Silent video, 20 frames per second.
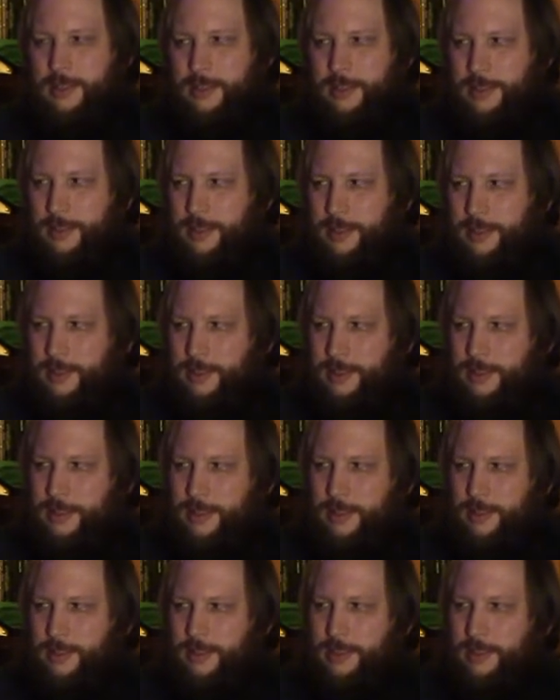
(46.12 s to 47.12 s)

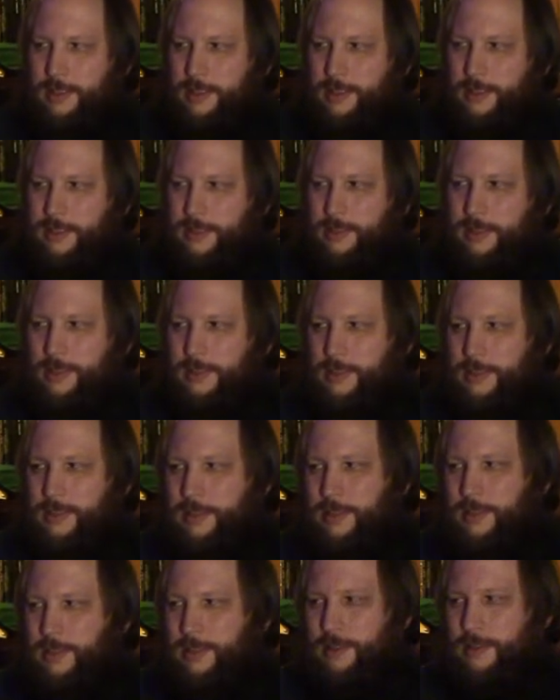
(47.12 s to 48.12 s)

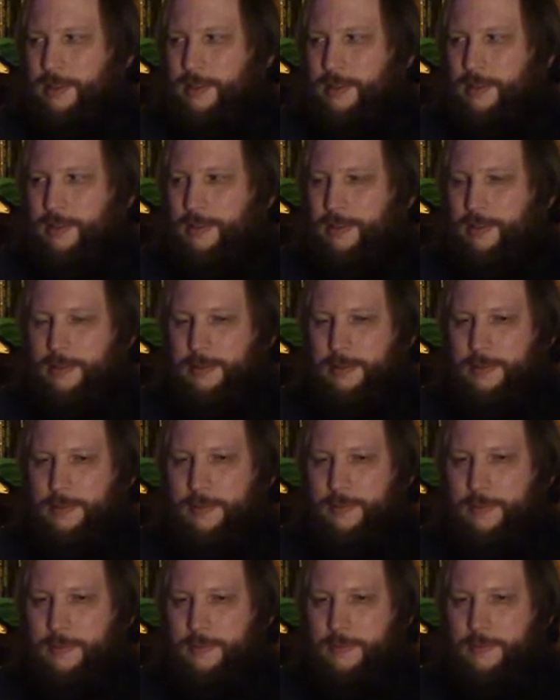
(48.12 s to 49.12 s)

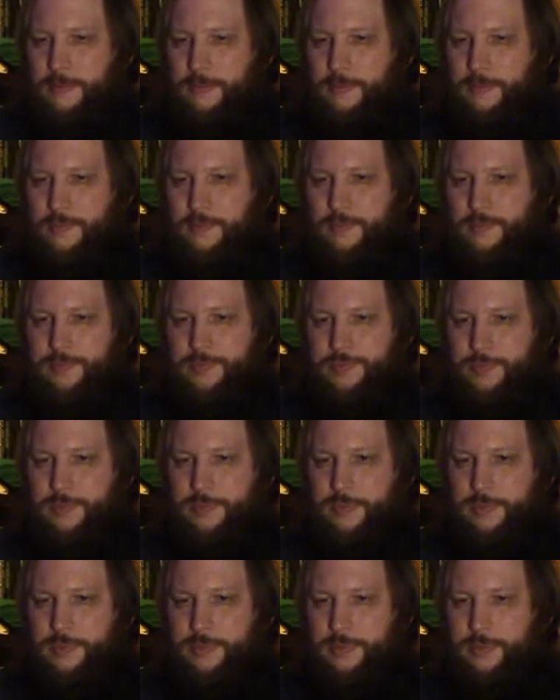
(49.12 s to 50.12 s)

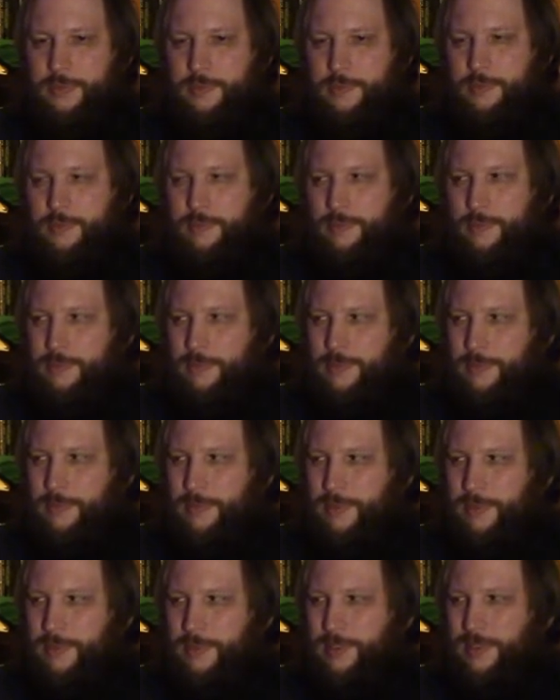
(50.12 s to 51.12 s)

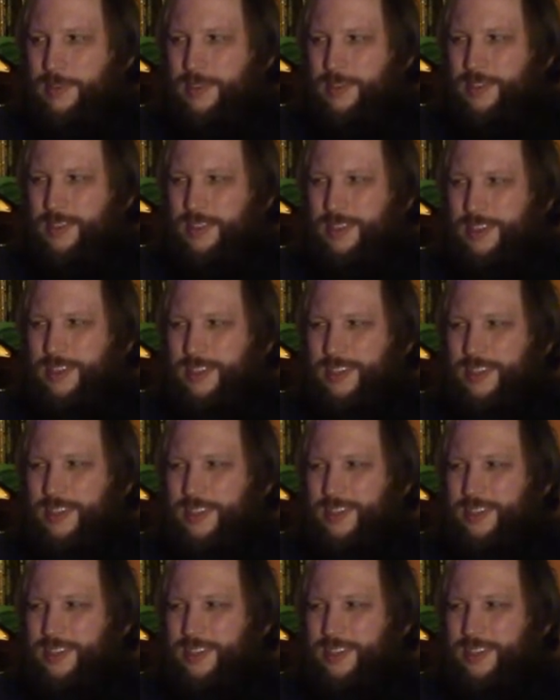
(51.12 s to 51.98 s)
(silent)